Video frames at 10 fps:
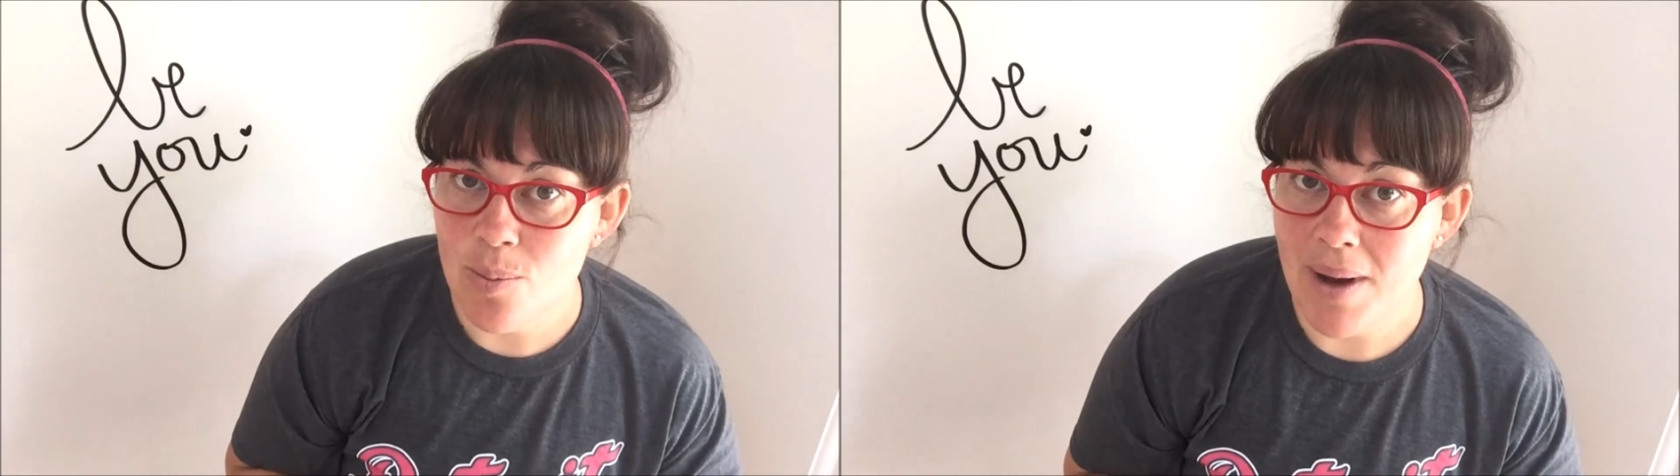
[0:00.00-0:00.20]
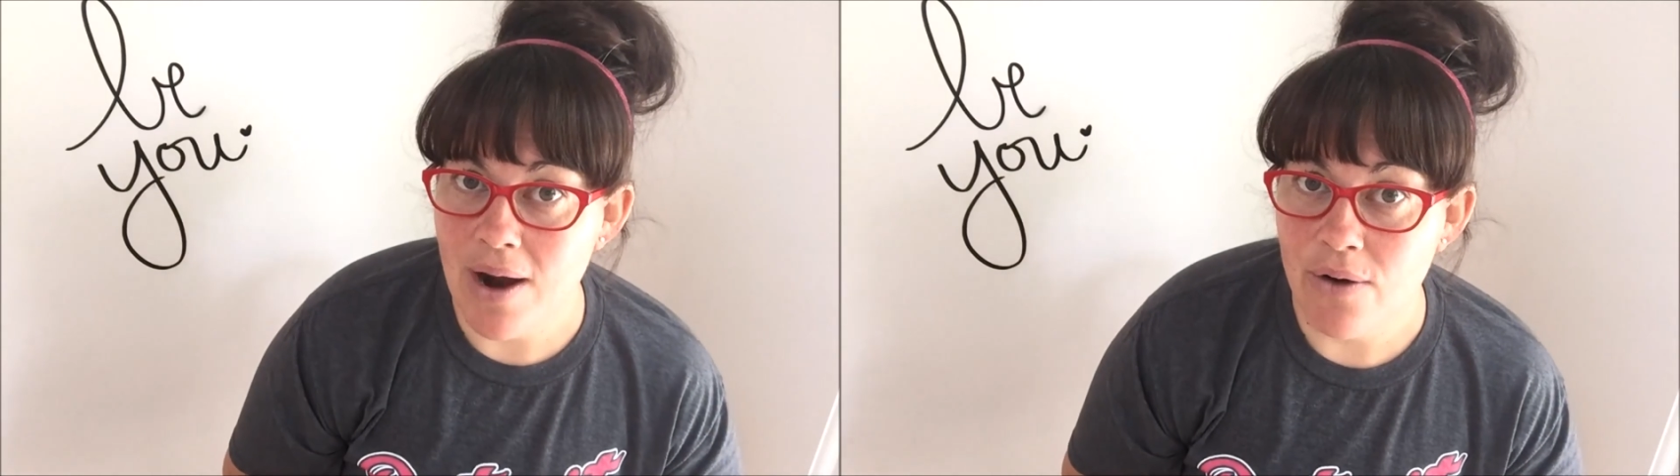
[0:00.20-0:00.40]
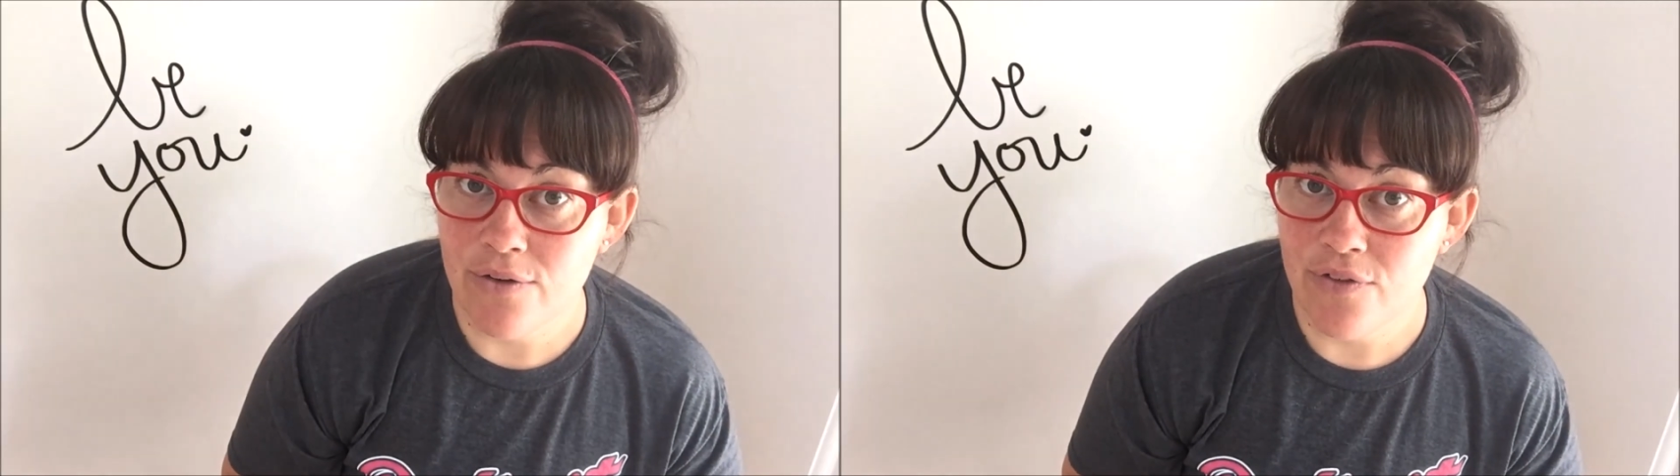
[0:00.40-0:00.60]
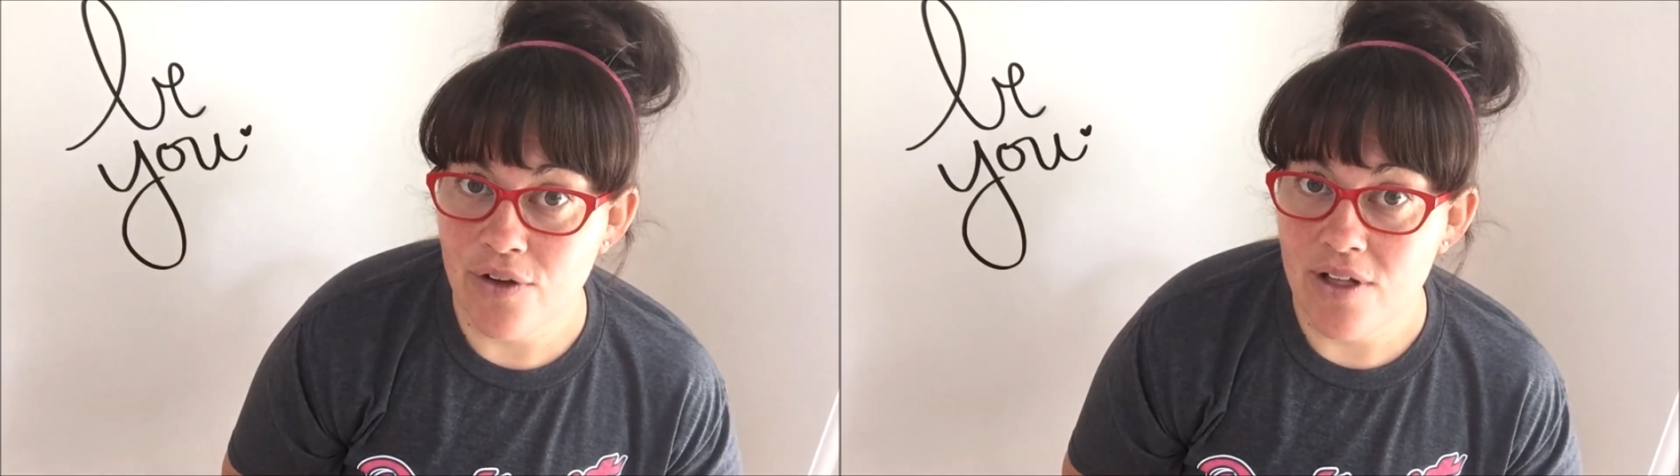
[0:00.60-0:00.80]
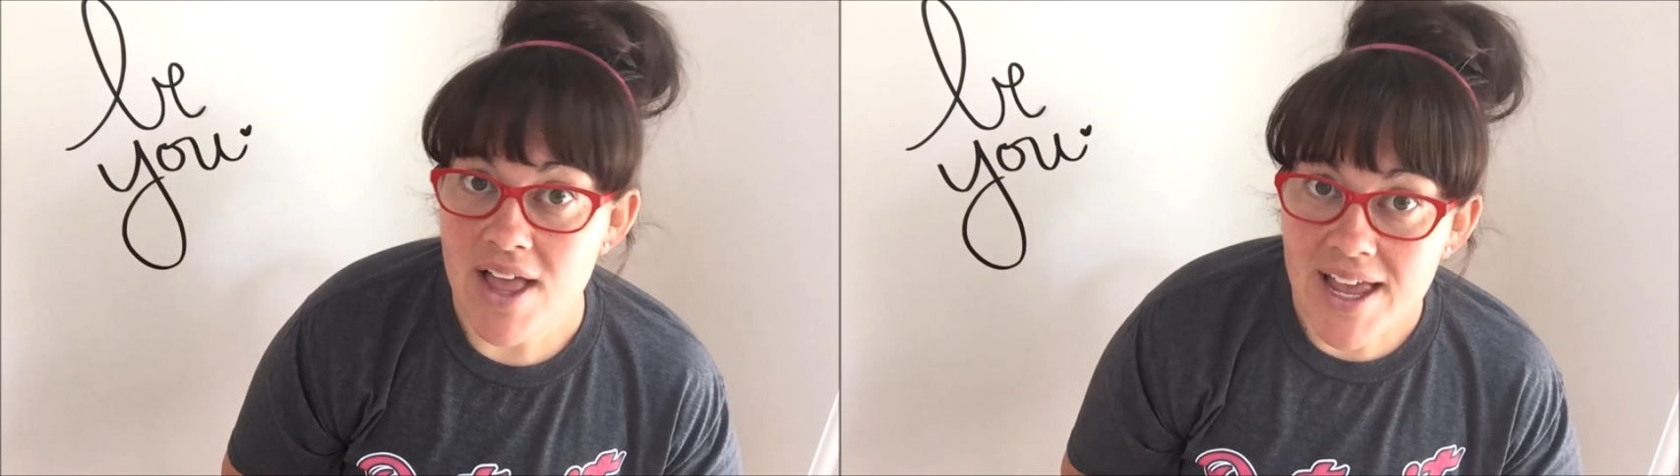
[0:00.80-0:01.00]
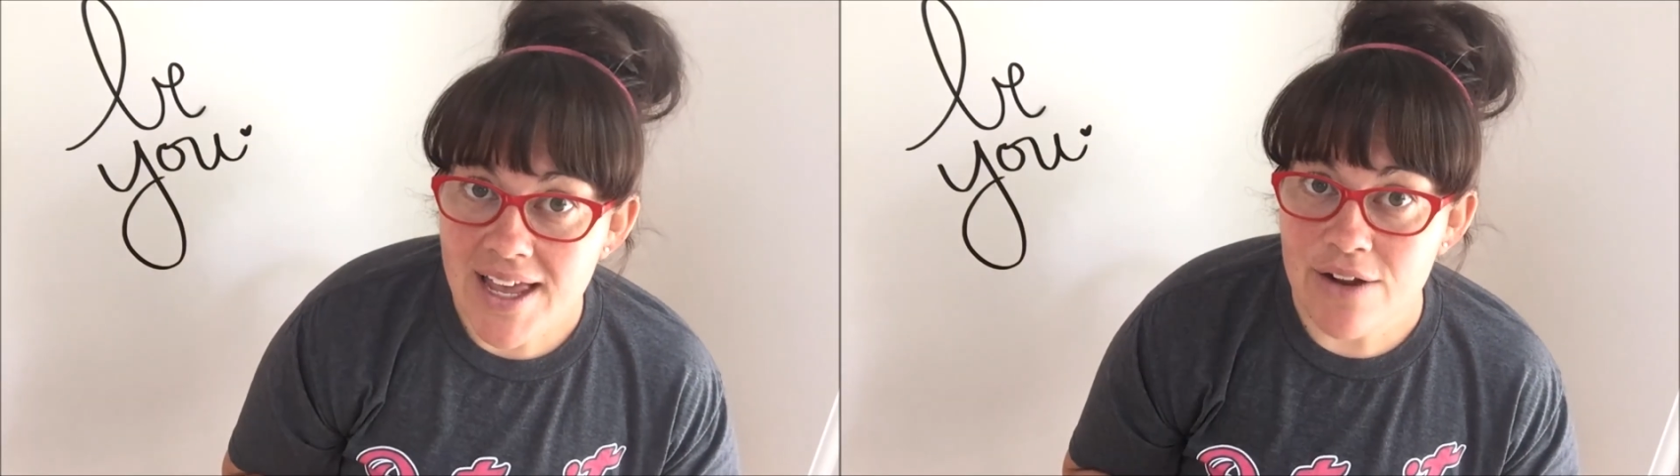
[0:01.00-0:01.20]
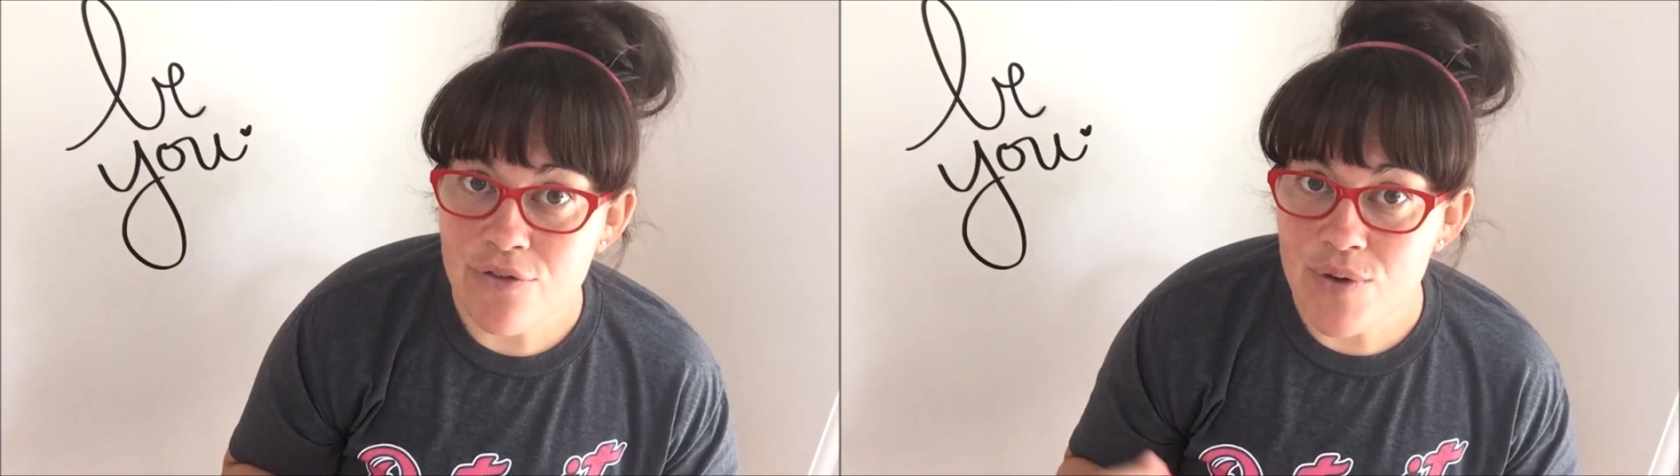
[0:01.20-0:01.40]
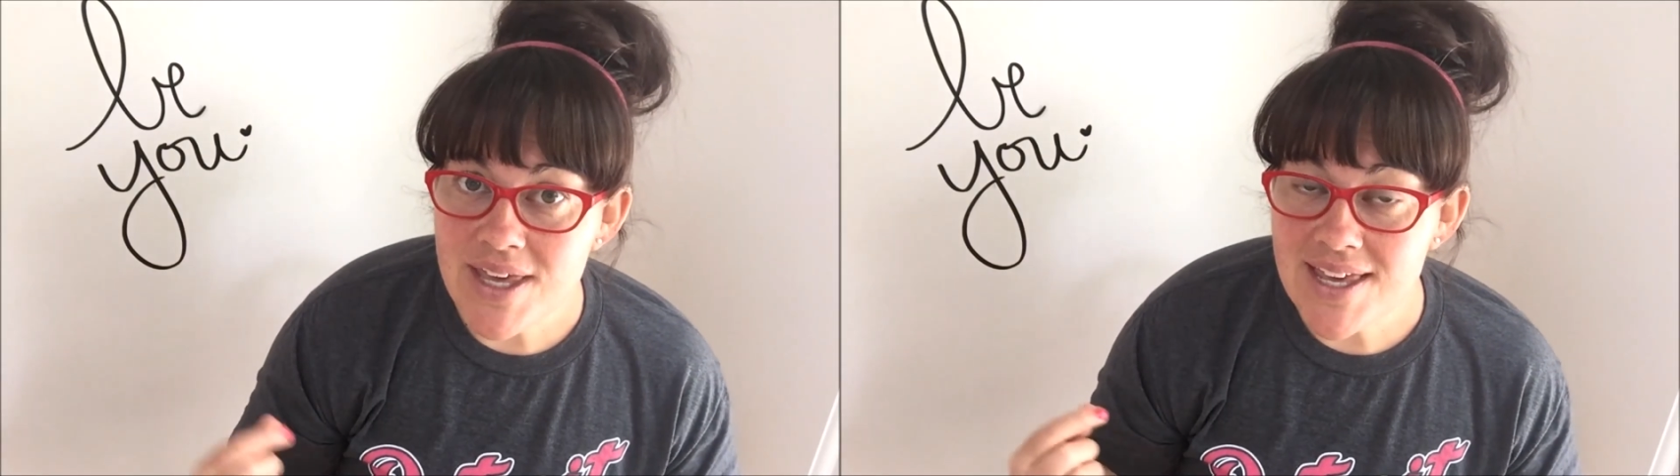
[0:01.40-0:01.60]
powerful, and
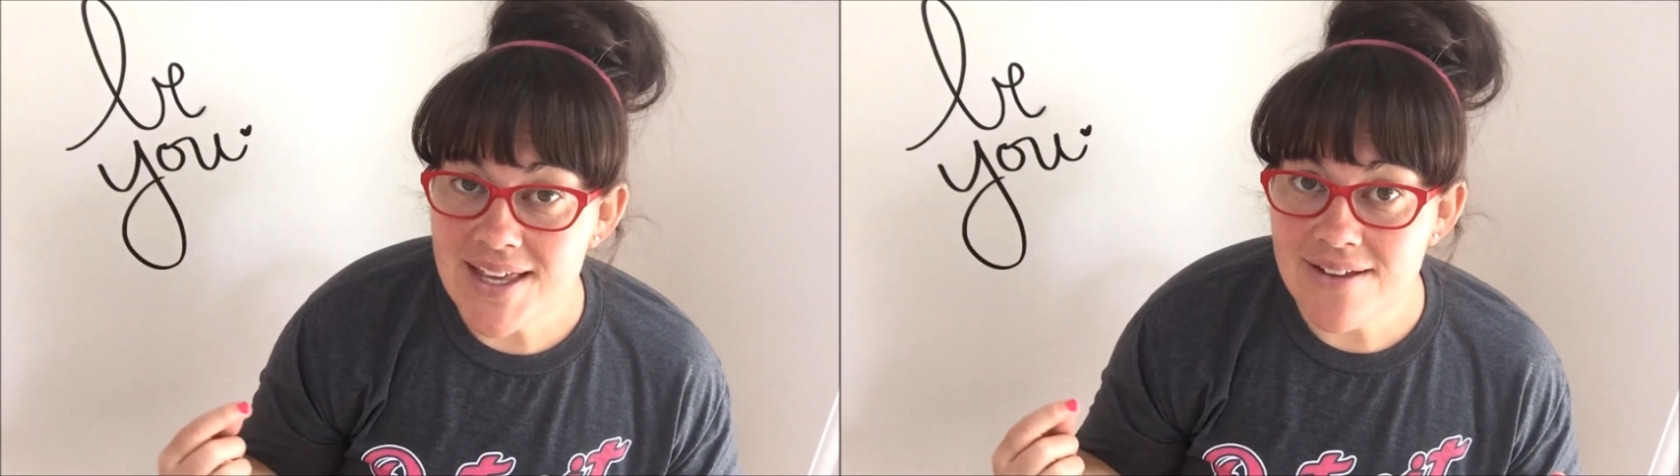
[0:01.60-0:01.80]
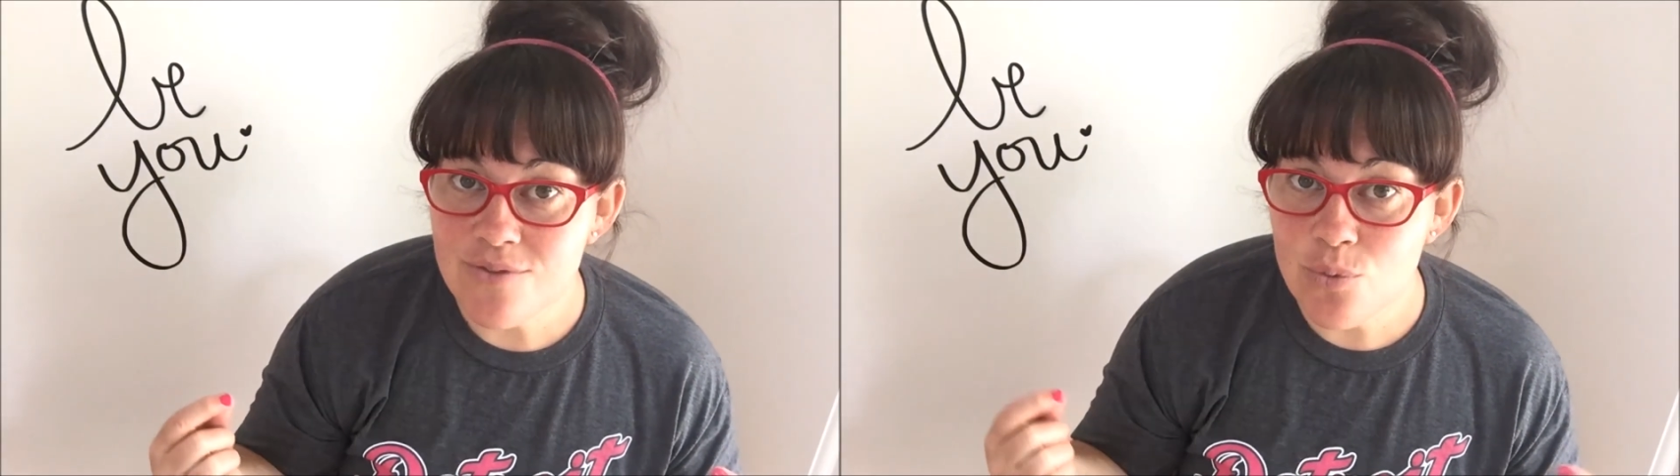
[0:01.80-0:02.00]
if we can